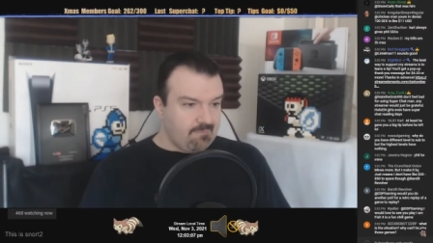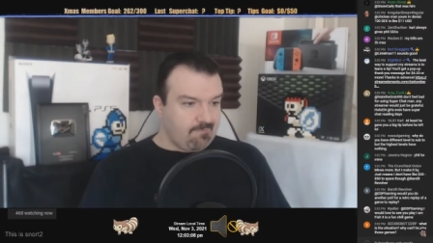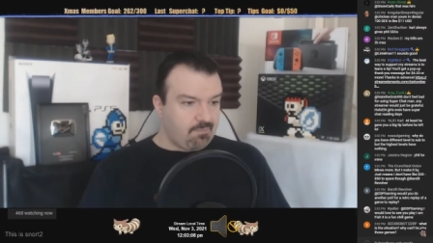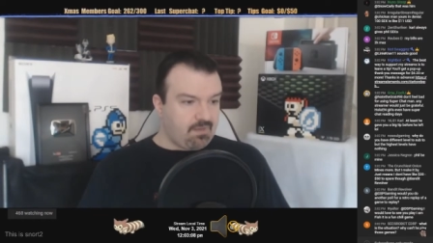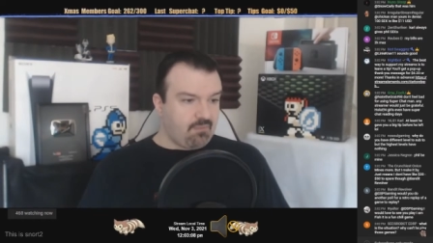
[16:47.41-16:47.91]

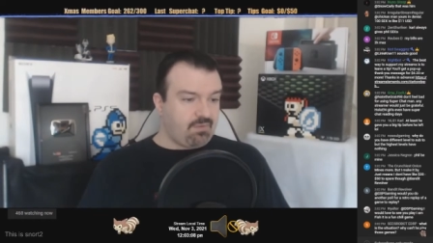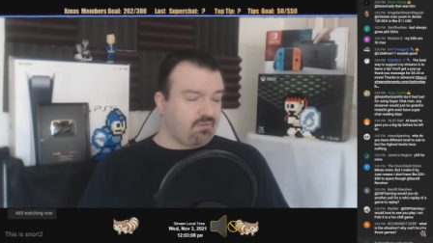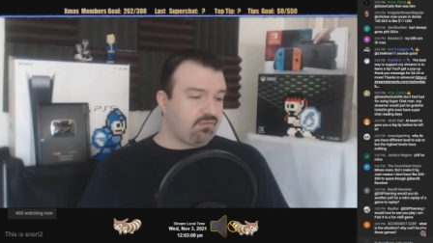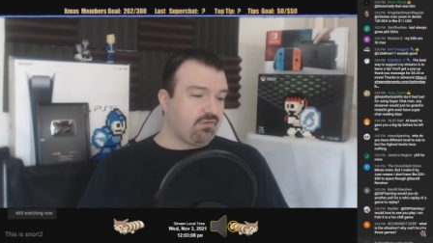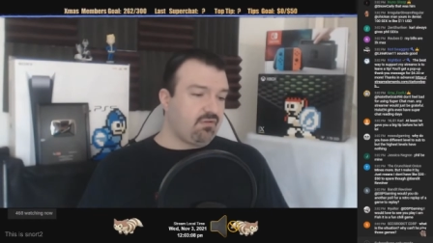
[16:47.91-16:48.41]

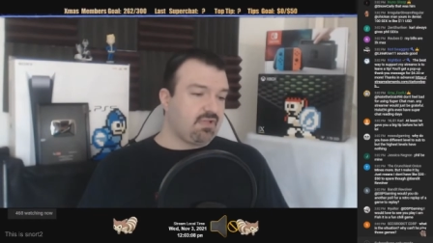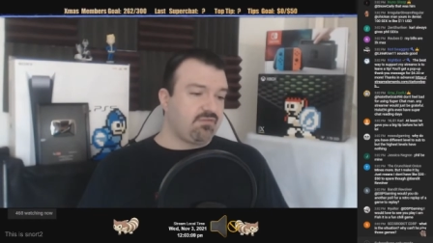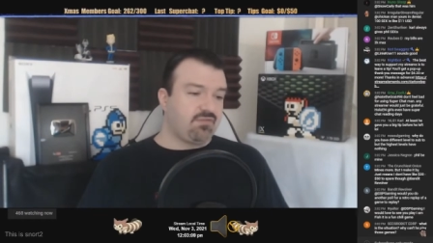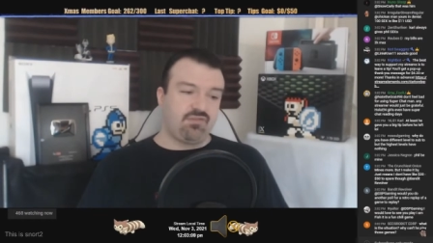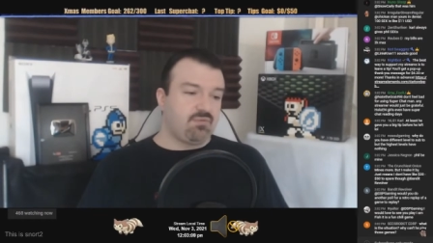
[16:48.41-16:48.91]
Parasolo, thanks
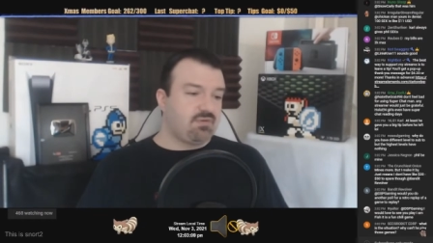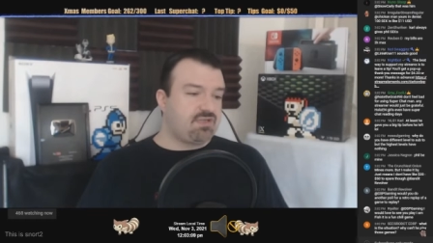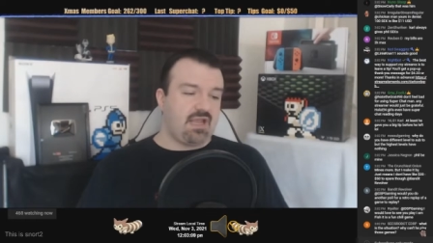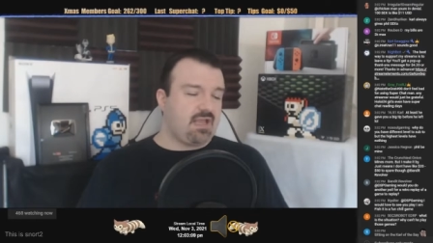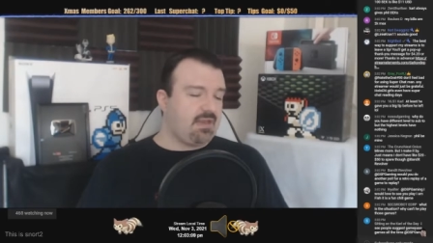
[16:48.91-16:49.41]
for the super
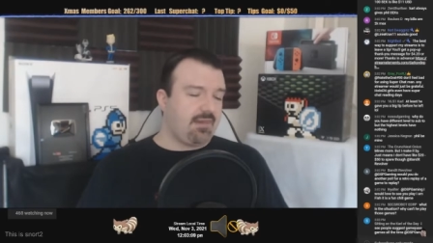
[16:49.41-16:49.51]
chat.